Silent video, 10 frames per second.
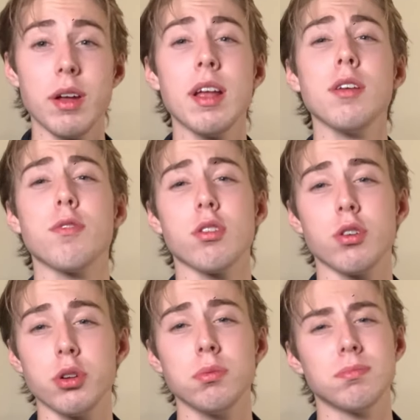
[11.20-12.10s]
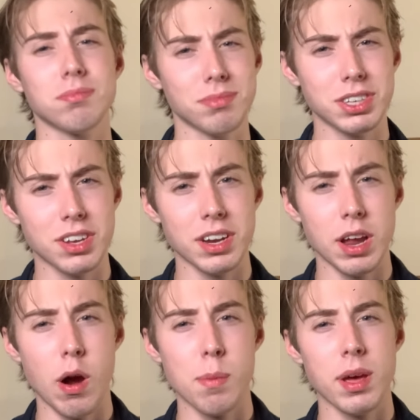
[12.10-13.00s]
any further ado, let's get into
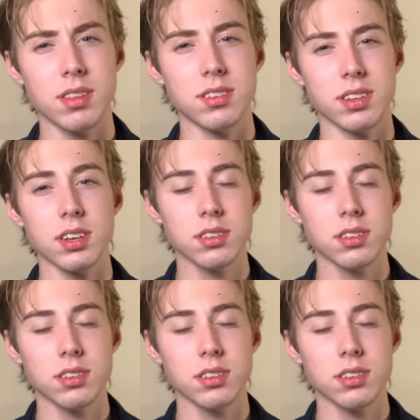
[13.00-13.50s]
how I made these things.